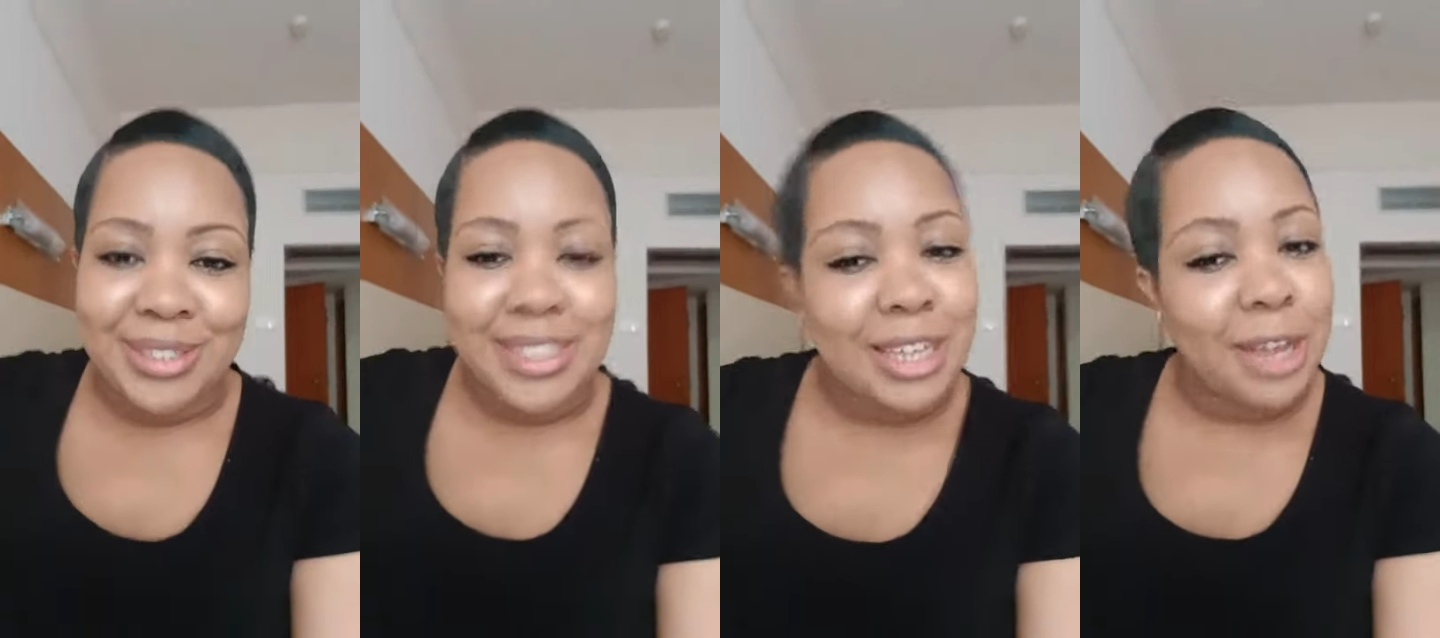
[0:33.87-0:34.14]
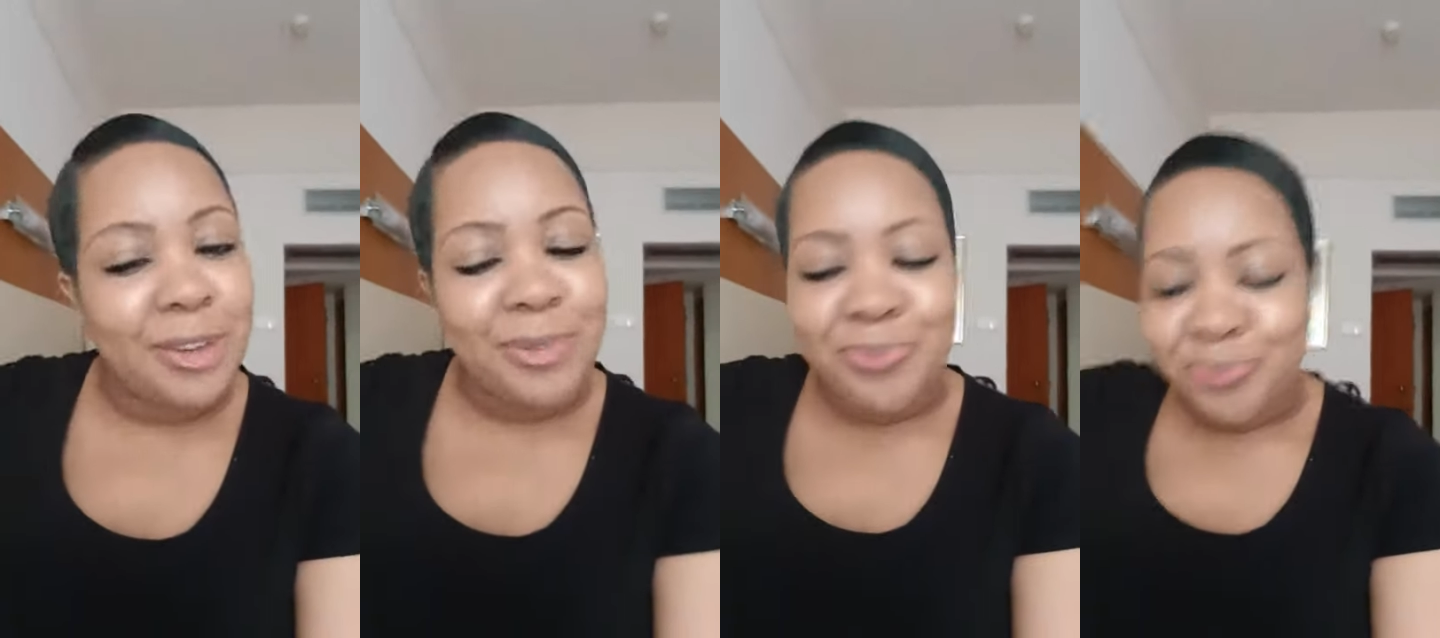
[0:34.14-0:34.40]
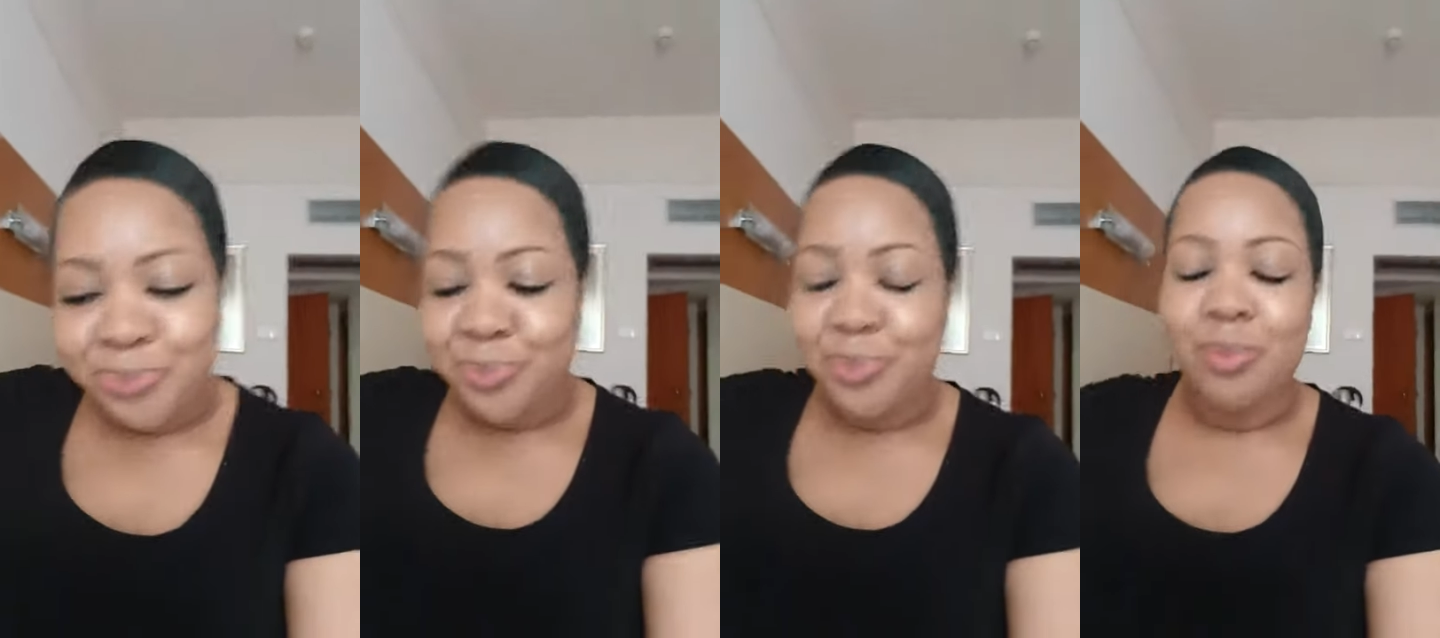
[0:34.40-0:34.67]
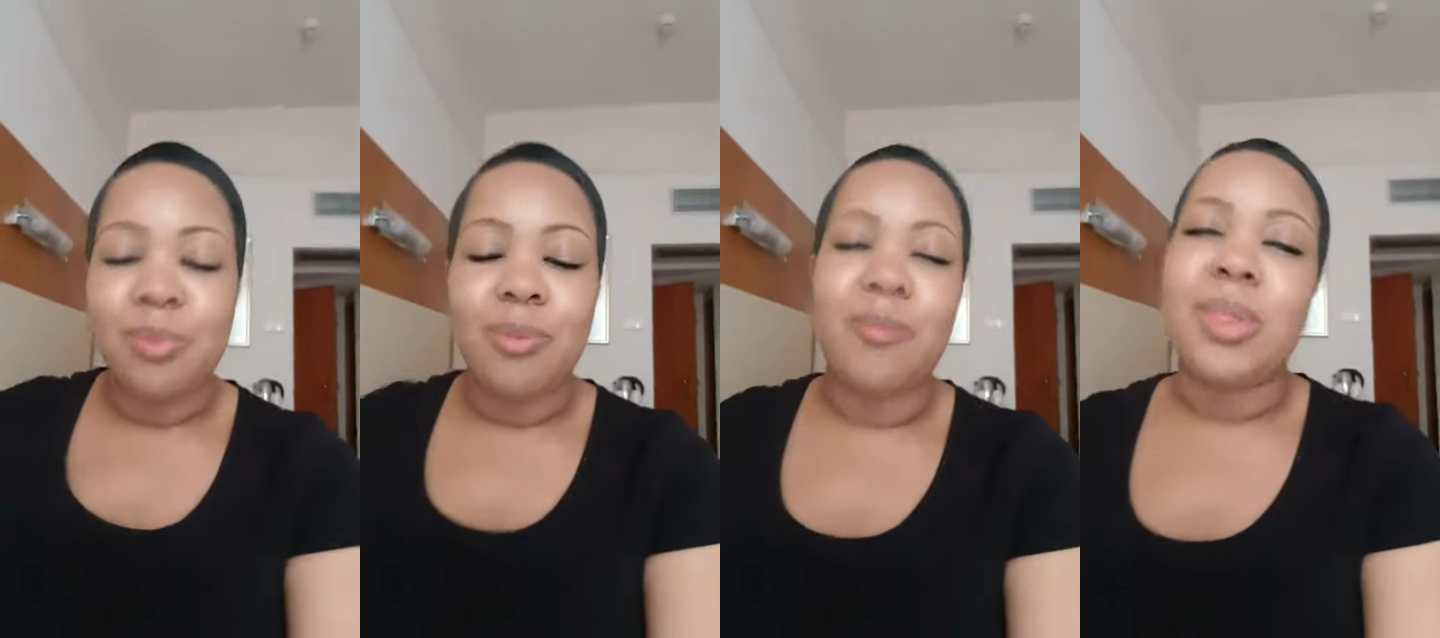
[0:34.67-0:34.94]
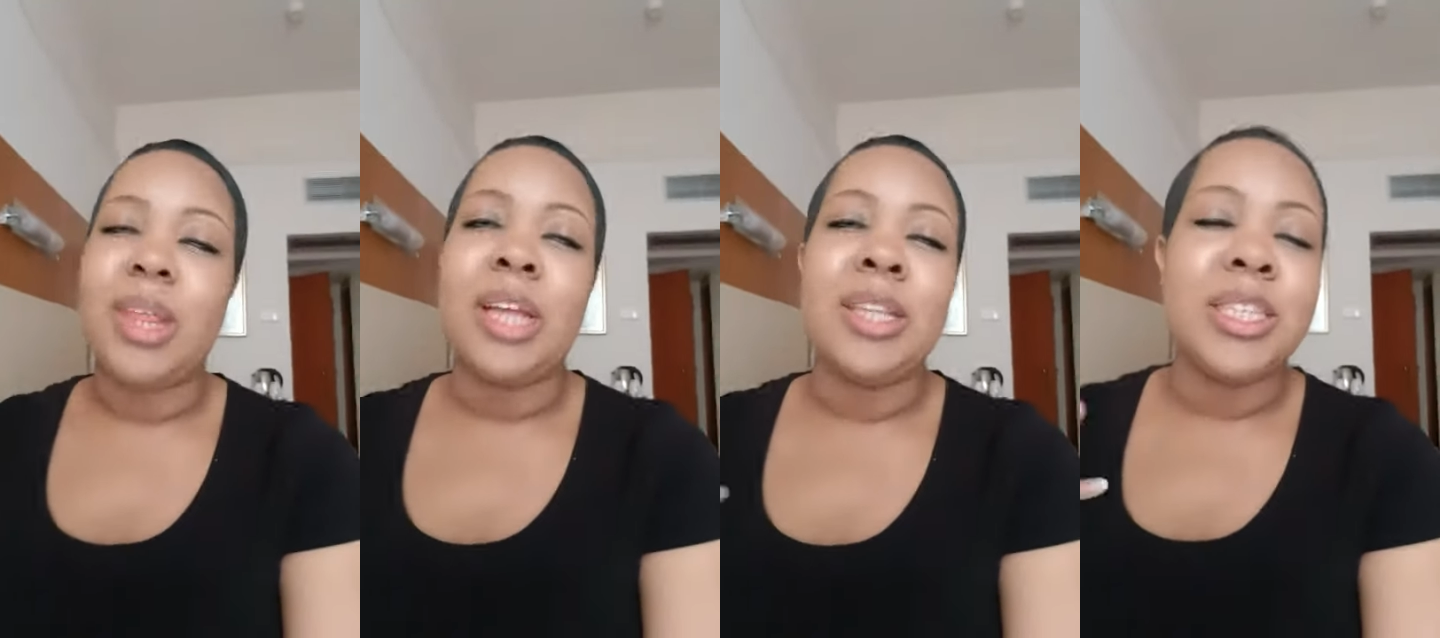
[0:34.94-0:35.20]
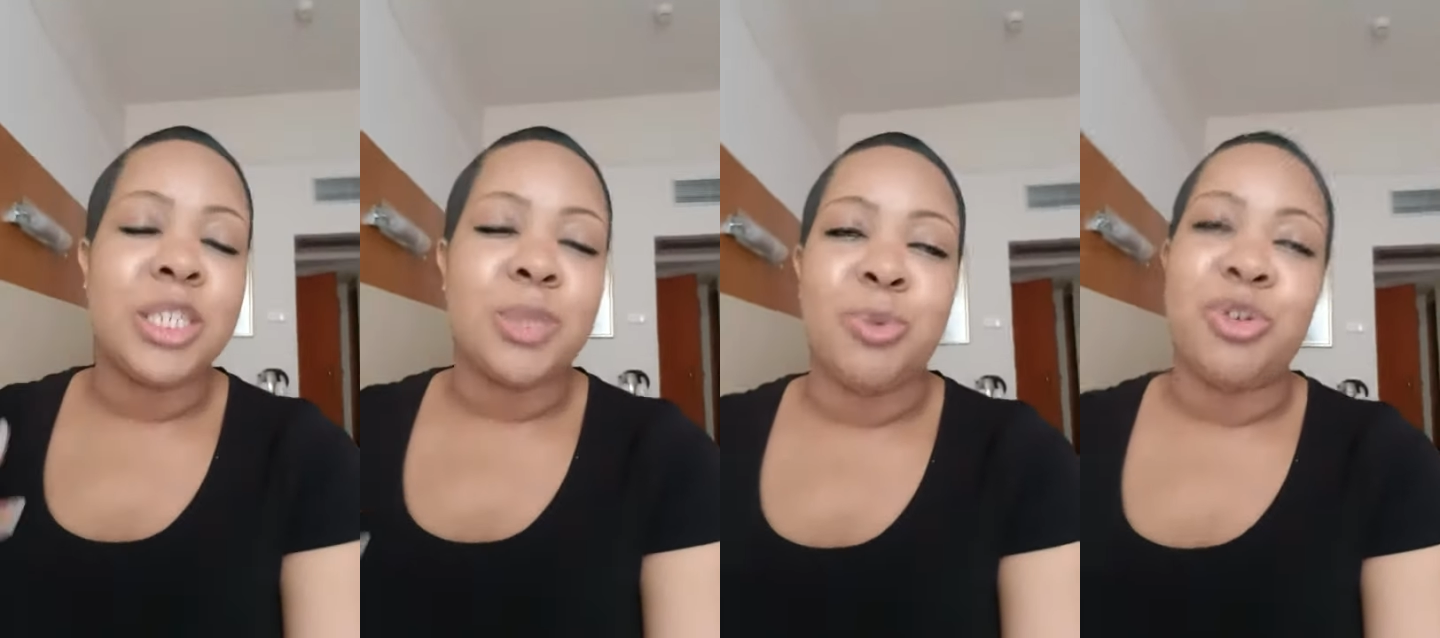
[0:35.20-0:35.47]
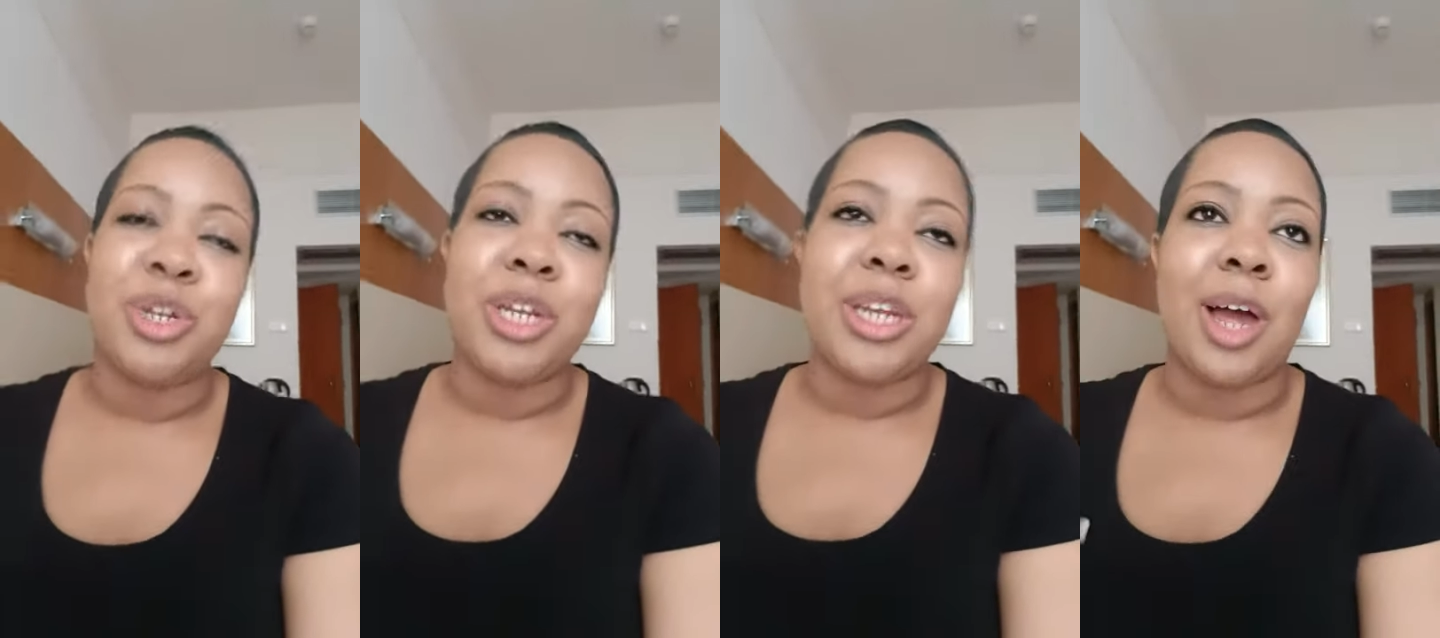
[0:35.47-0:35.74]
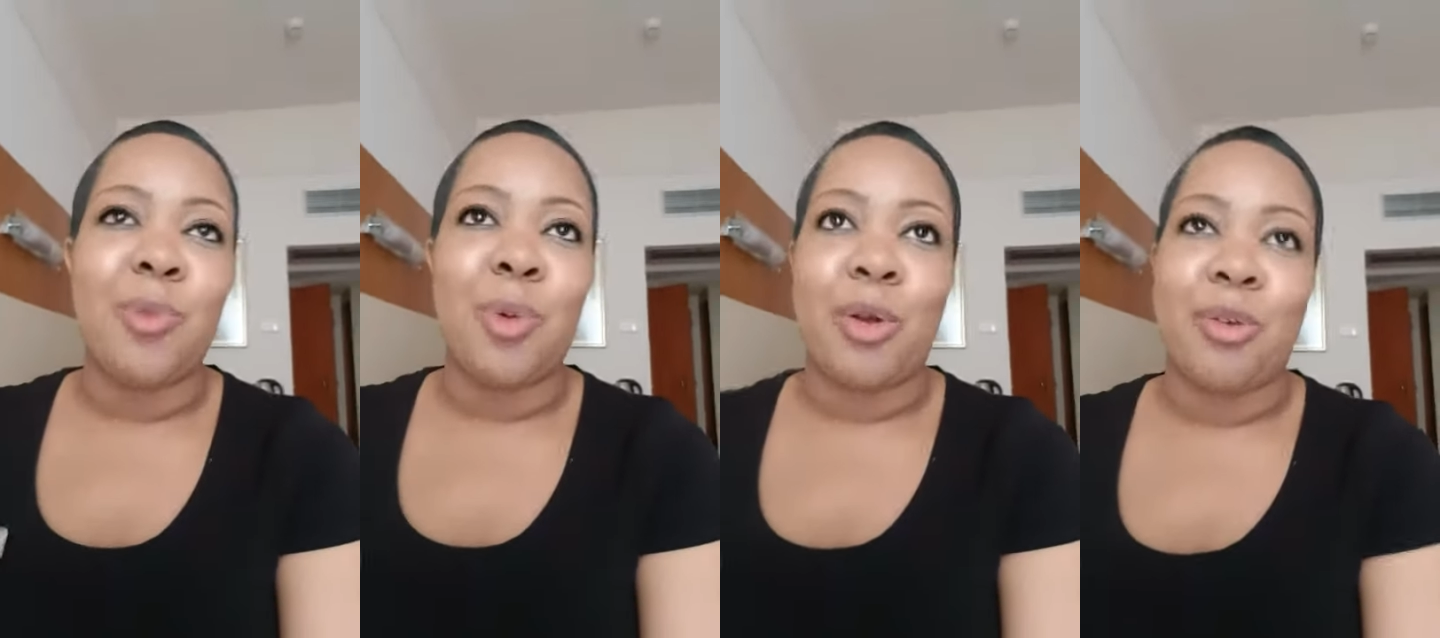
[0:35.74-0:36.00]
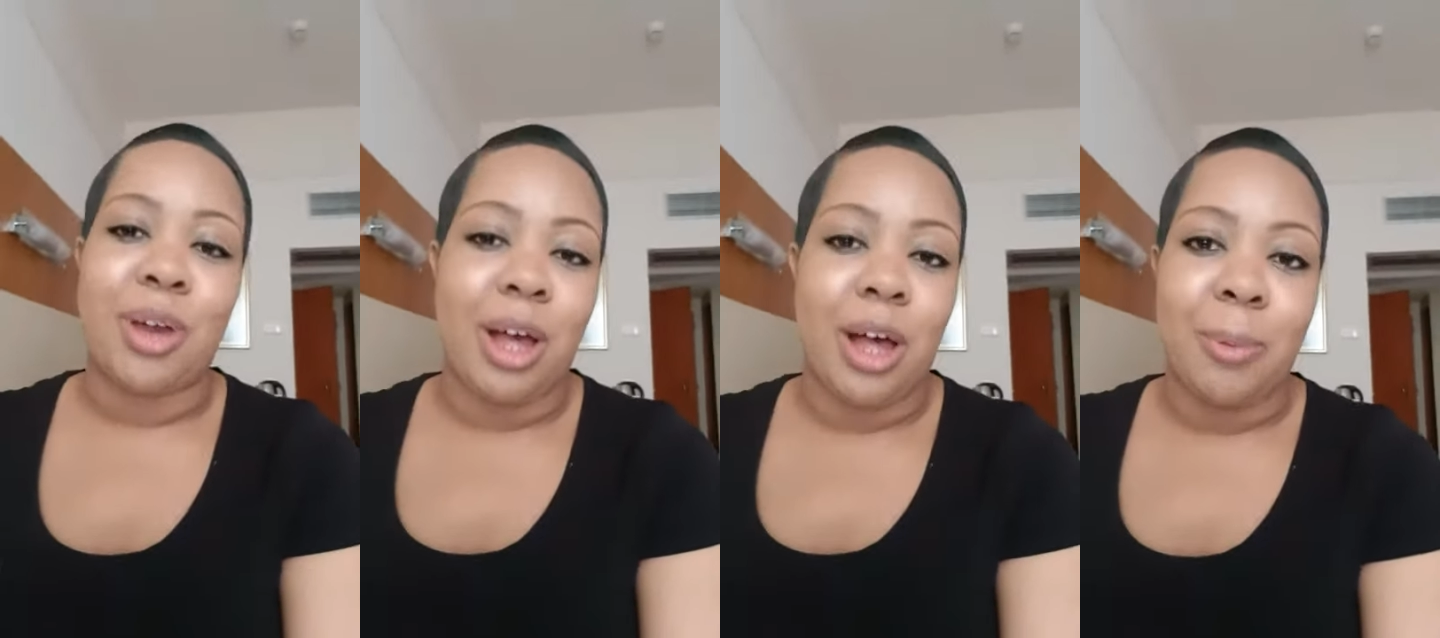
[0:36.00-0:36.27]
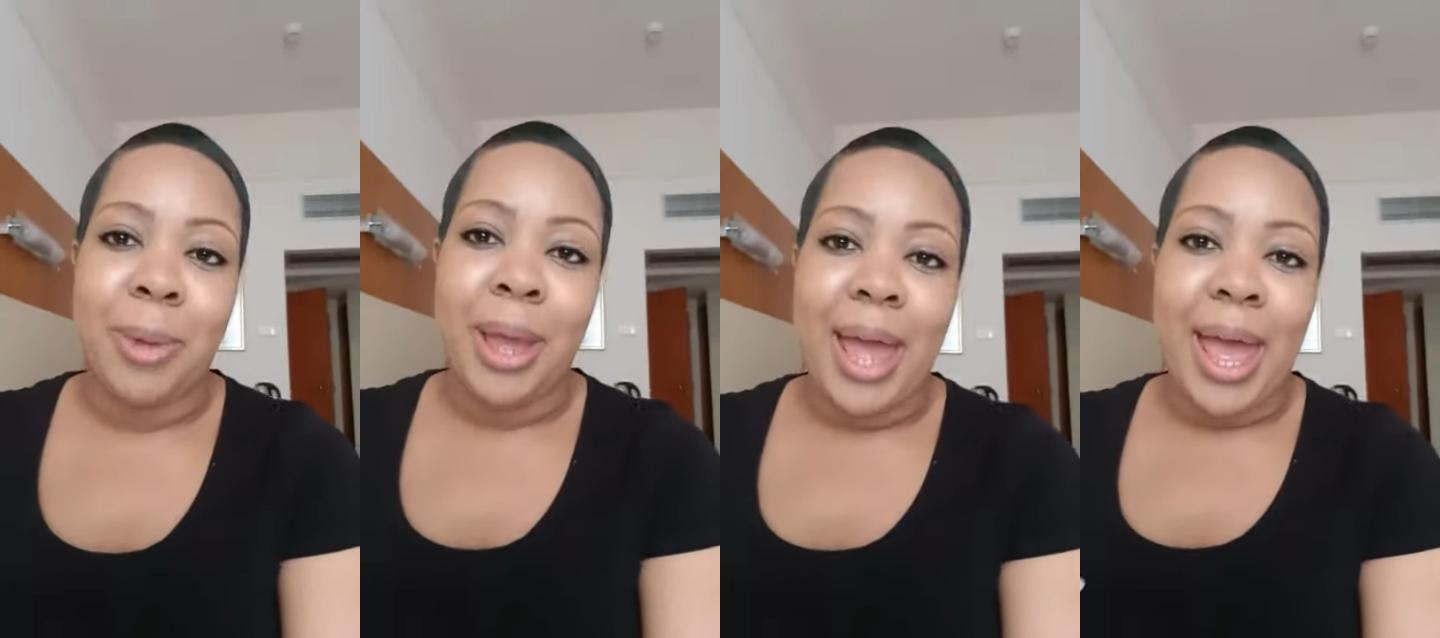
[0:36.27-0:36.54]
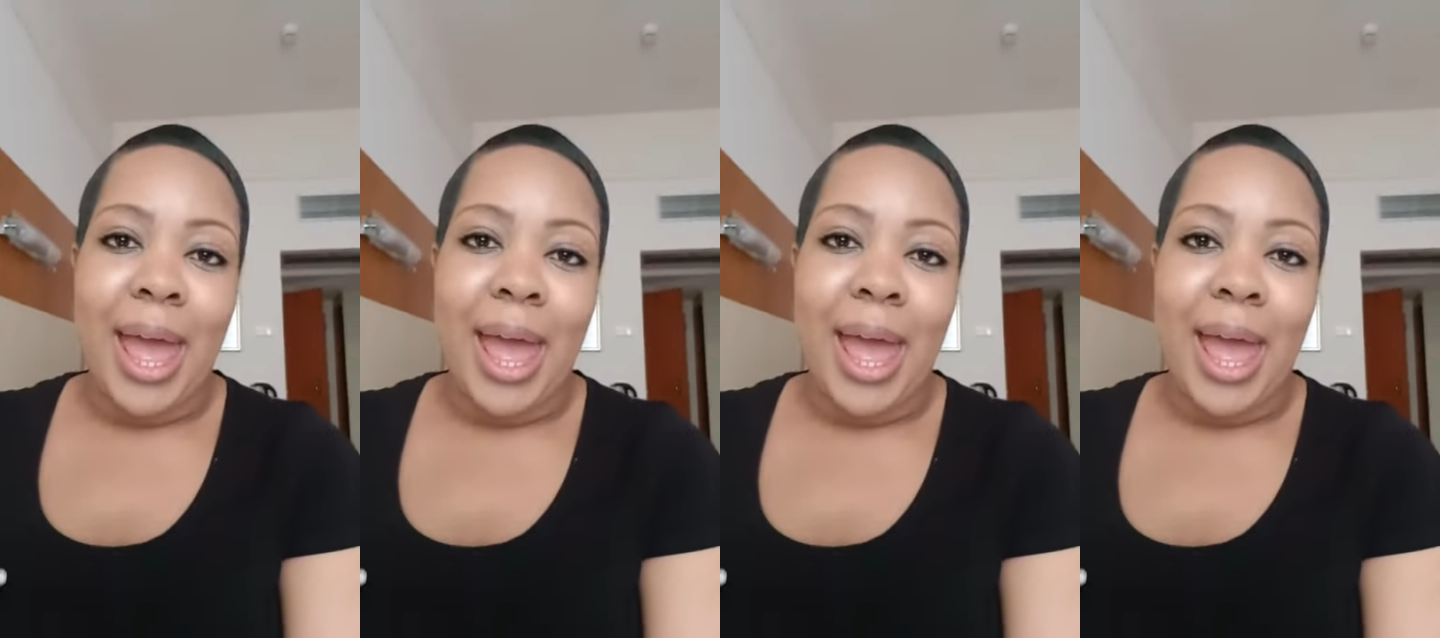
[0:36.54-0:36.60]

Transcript: So, this morning I woke up